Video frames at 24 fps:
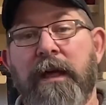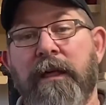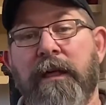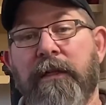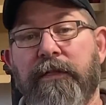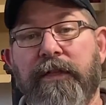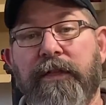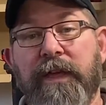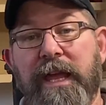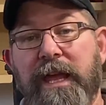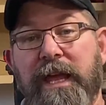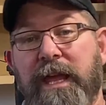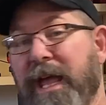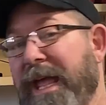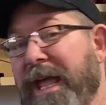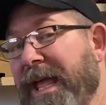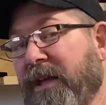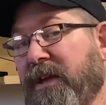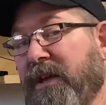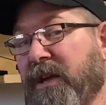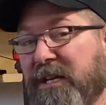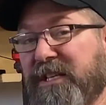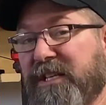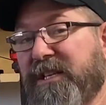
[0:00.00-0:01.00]
the
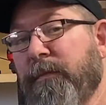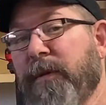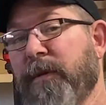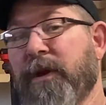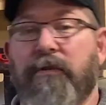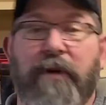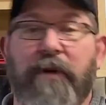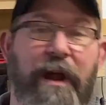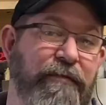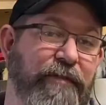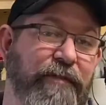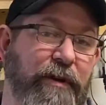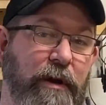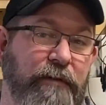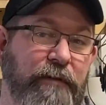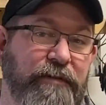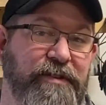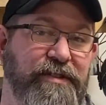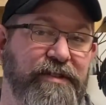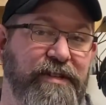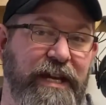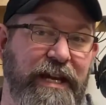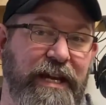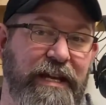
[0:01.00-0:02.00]
custom engraving on the
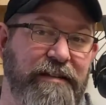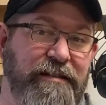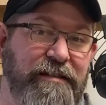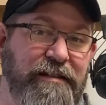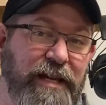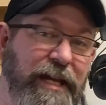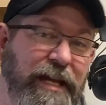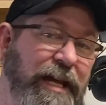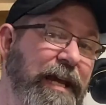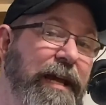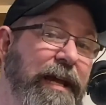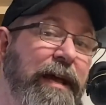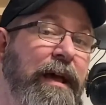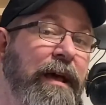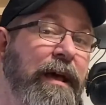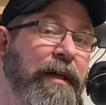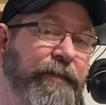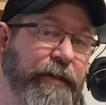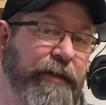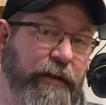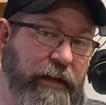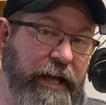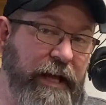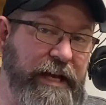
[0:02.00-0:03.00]
CNC,
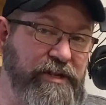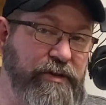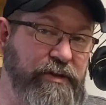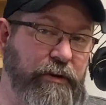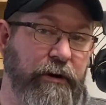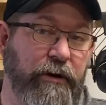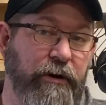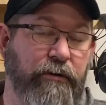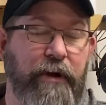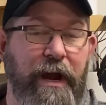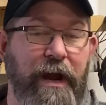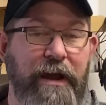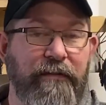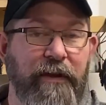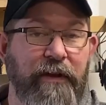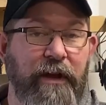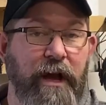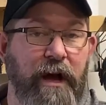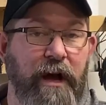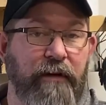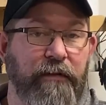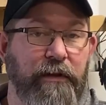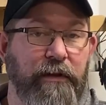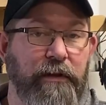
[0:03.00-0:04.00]
the laser engraving
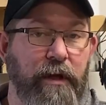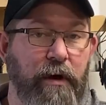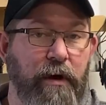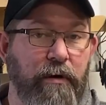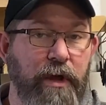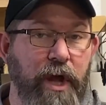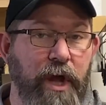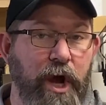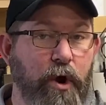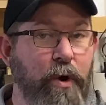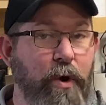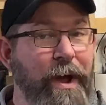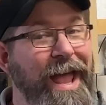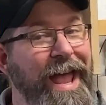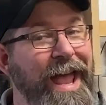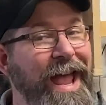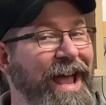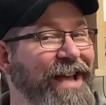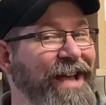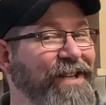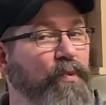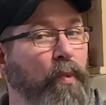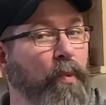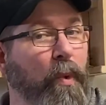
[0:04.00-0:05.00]
of a logo,
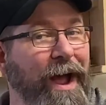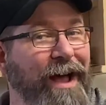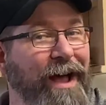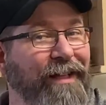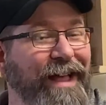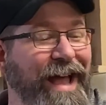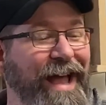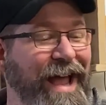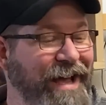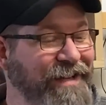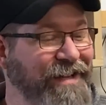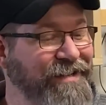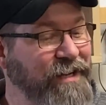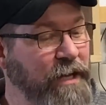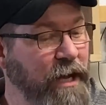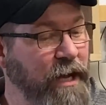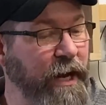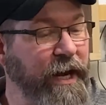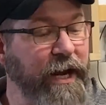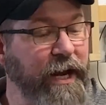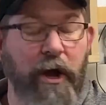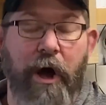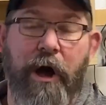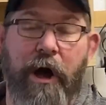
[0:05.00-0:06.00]
as well as
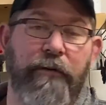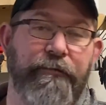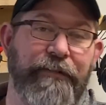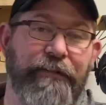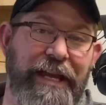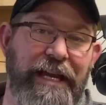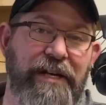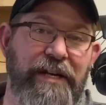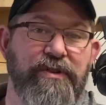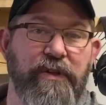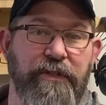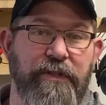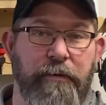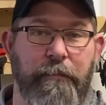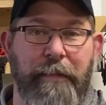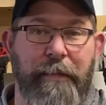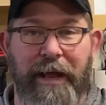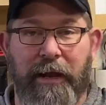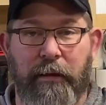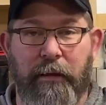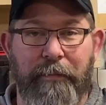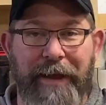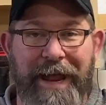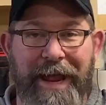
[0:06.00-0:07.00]
cutting off each of the
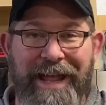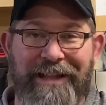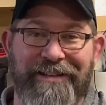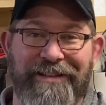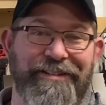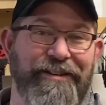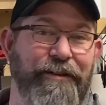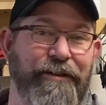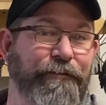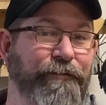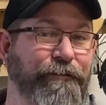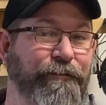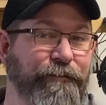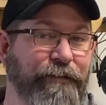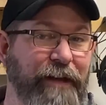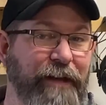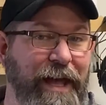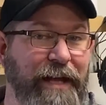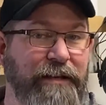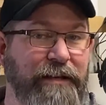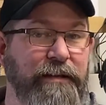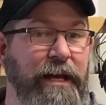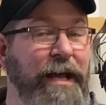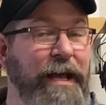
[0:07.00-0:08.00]
metal bands to
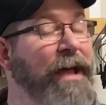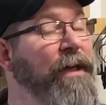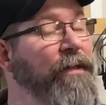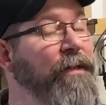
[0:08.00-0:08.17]
fit,